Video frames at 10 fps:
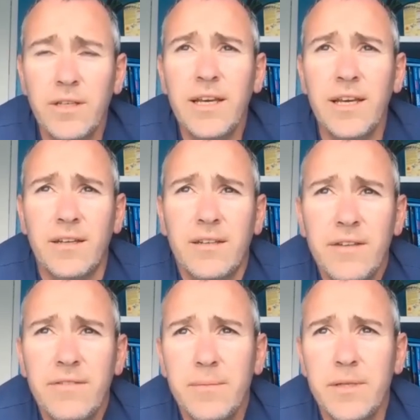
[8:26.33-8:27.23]
yeah,
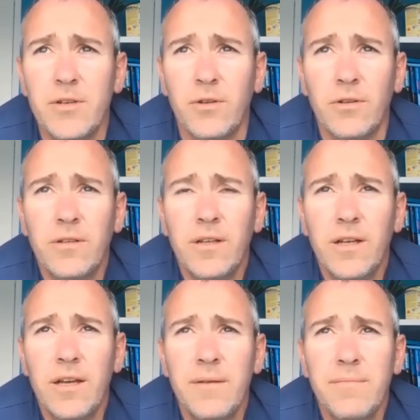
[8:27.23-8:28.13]
definitely be um,
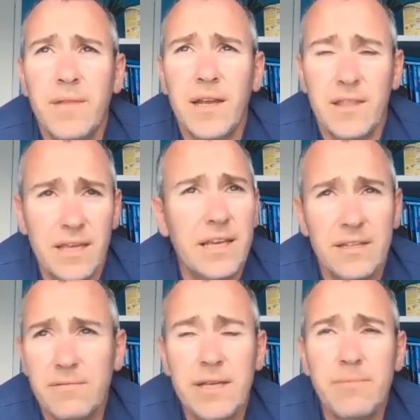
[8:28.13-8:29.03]
and I think it,
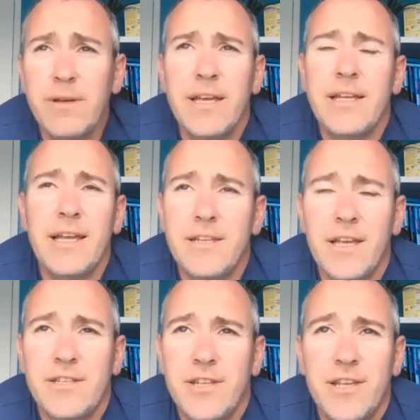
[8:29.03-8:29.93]
it, it,
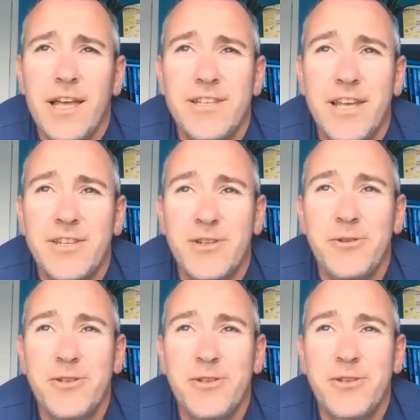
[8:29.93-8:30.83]
it's, it's it's two
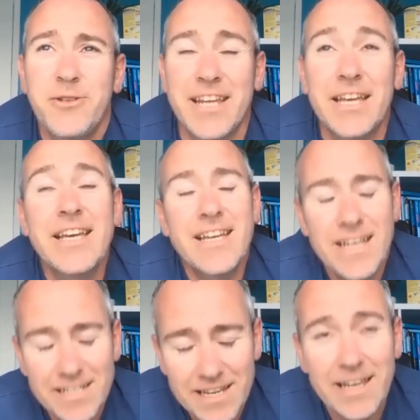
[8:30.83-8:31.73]
sides, isn't it?
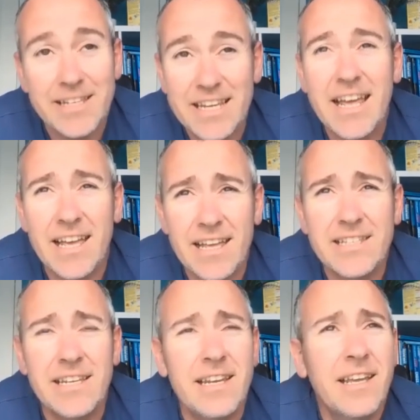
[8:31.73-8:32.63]
It's it's in,
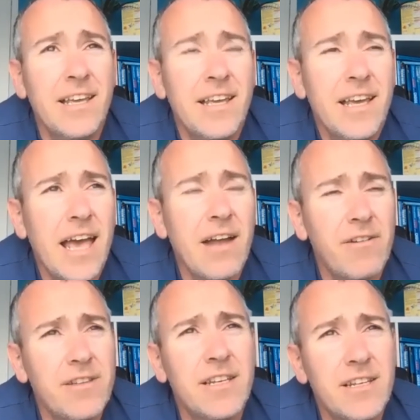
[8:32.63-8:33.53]
it's
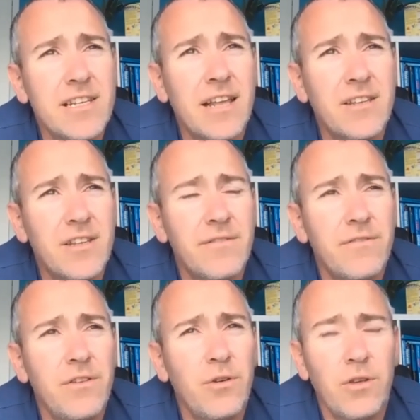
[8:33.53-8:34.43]
inherent in the sense of
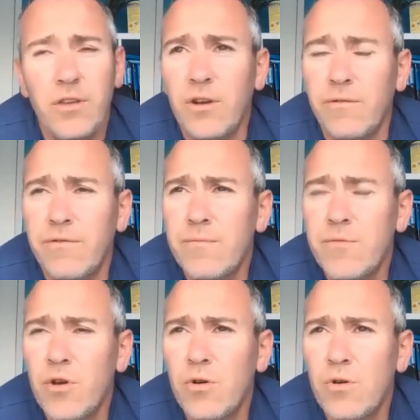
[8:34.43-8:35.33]
you you know from
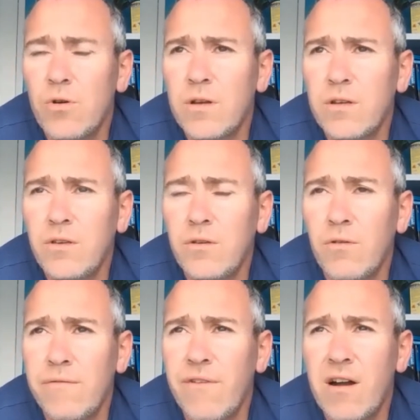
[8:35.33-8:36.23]
your your
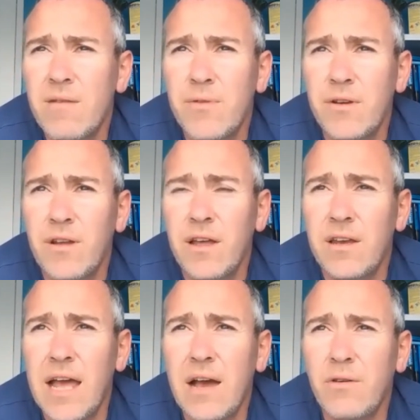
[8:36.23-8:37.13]
environment
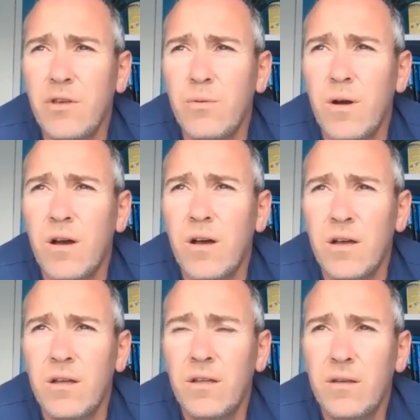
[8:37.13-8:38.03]
and how you
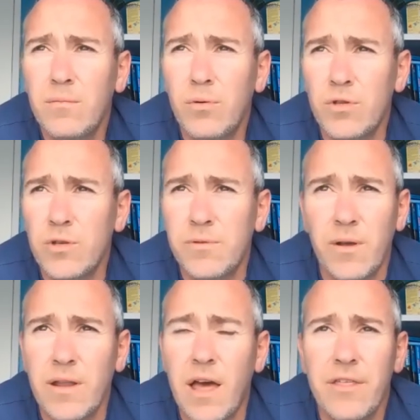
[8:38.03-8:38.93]
are brought up. So
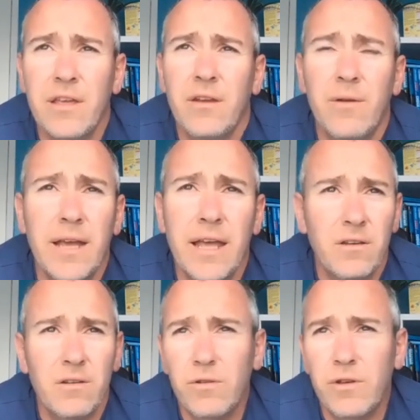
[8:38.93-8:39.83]
I think you know
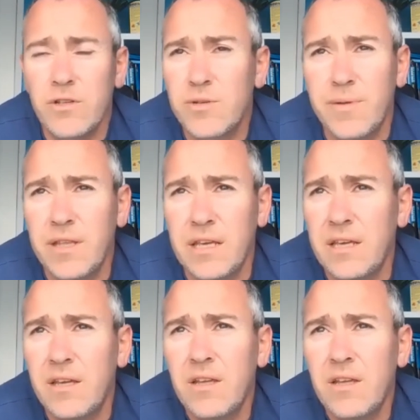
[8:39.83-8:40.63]
again, look at some of the